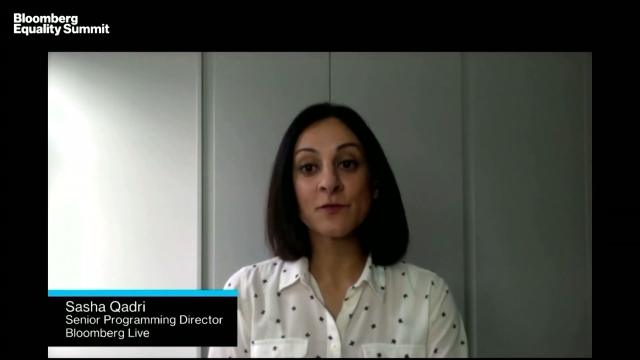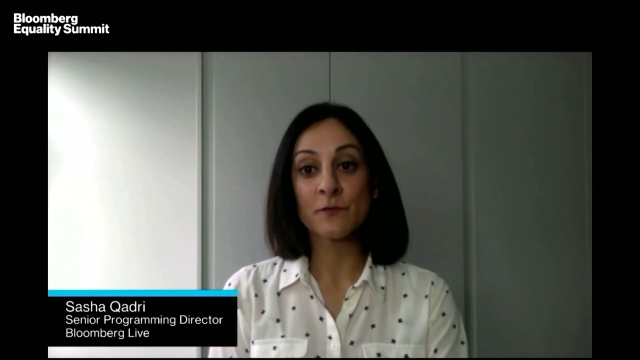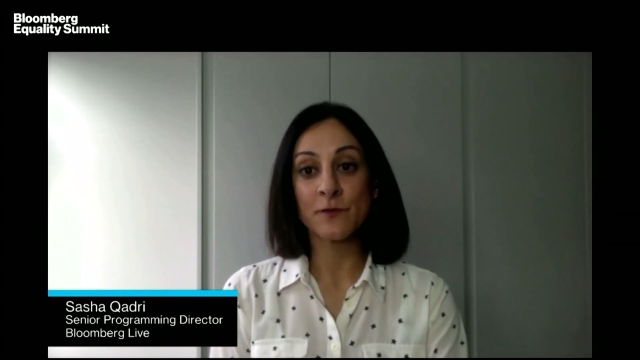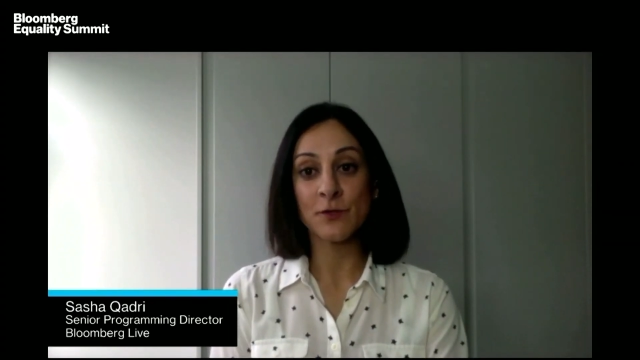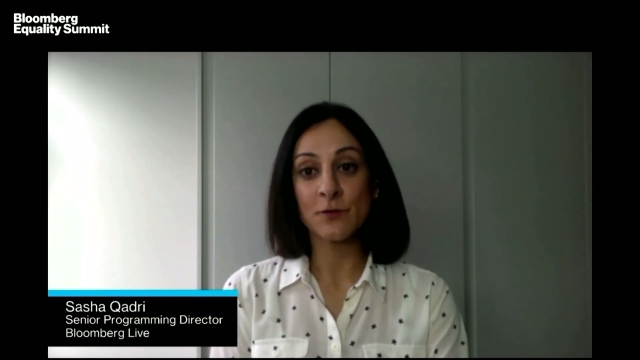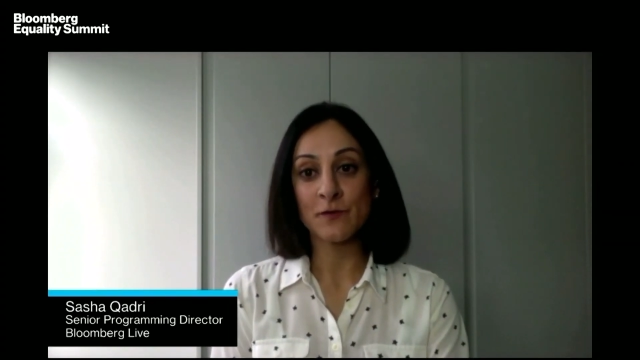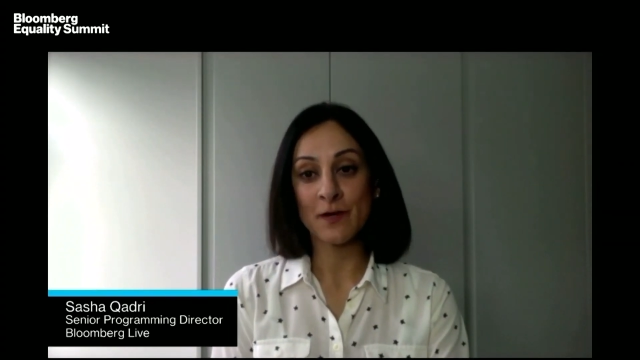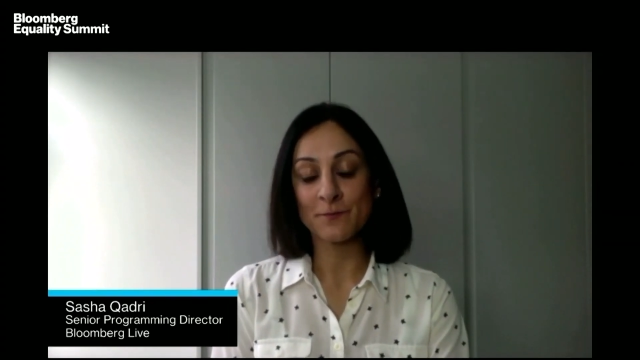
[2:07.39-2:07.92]

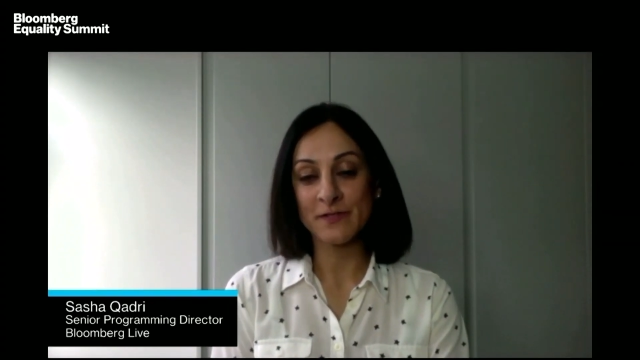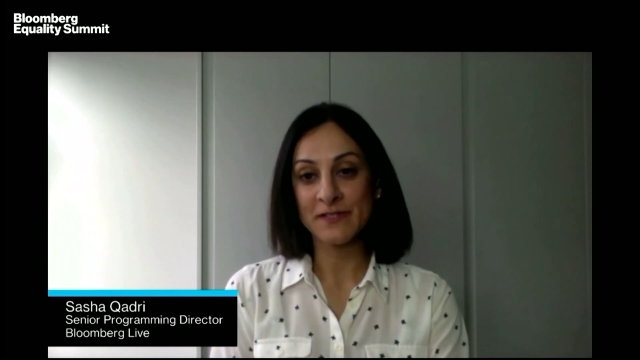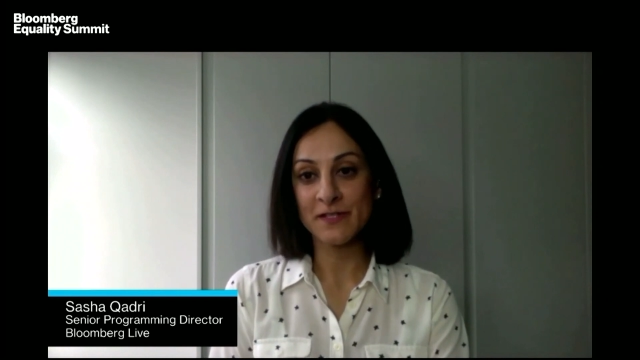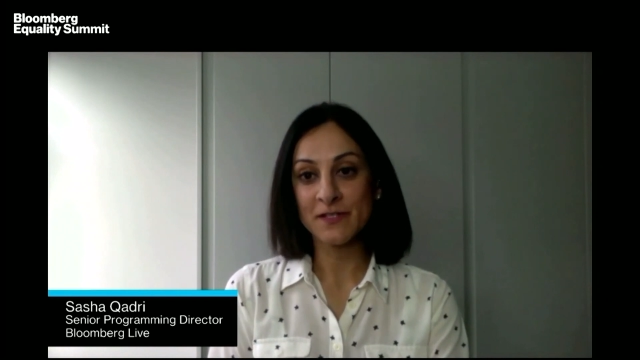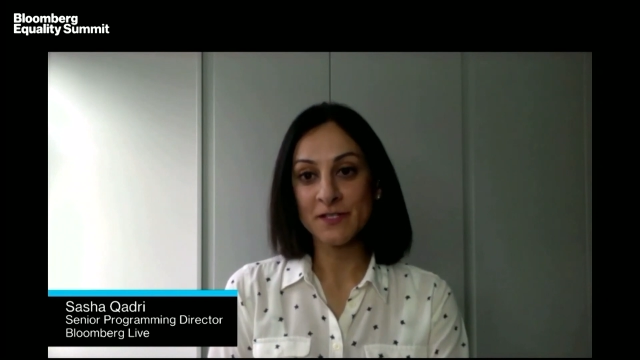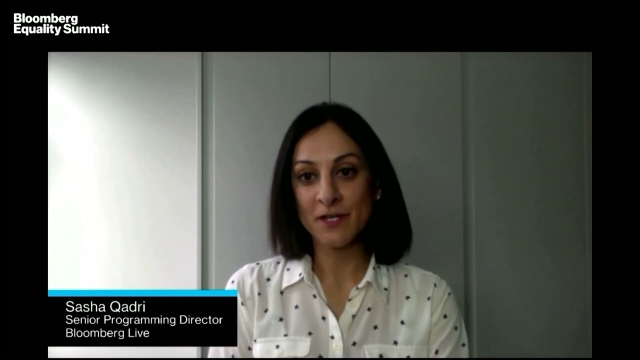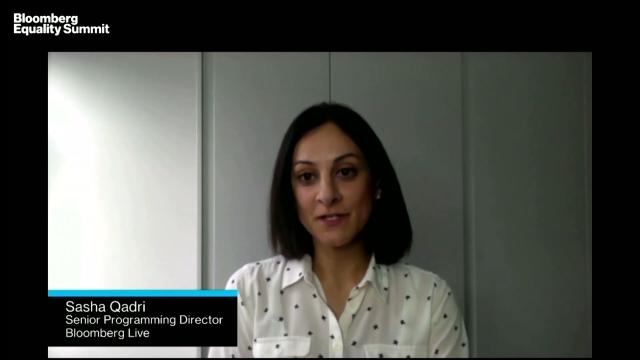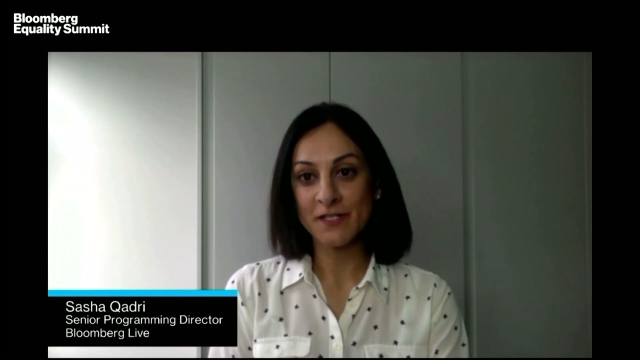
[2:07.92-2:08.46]
Review that was
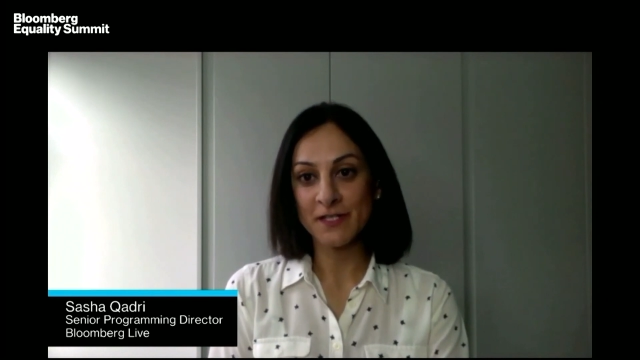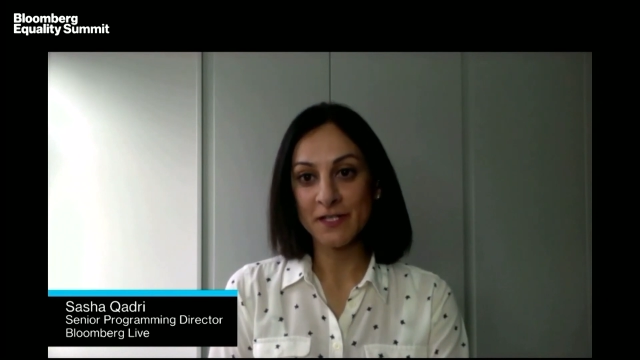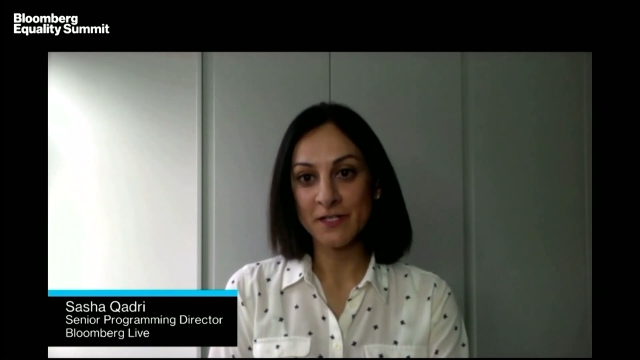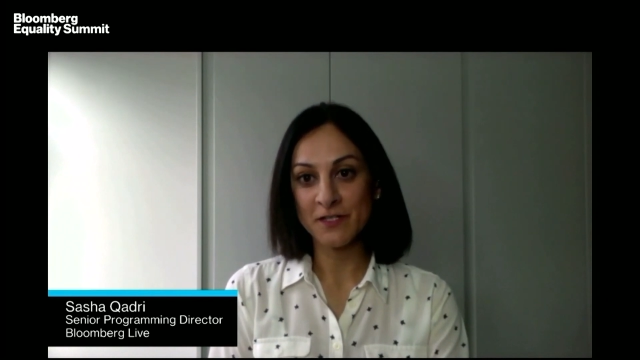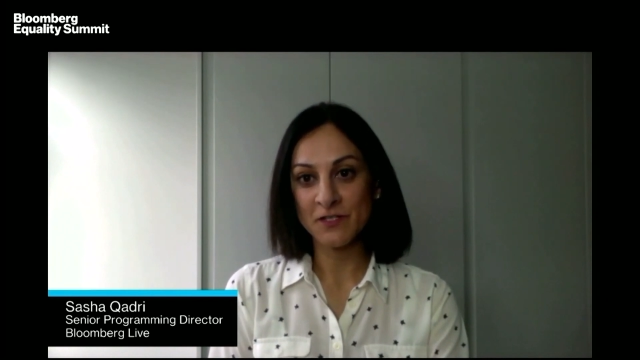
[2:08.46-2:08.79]
conducted in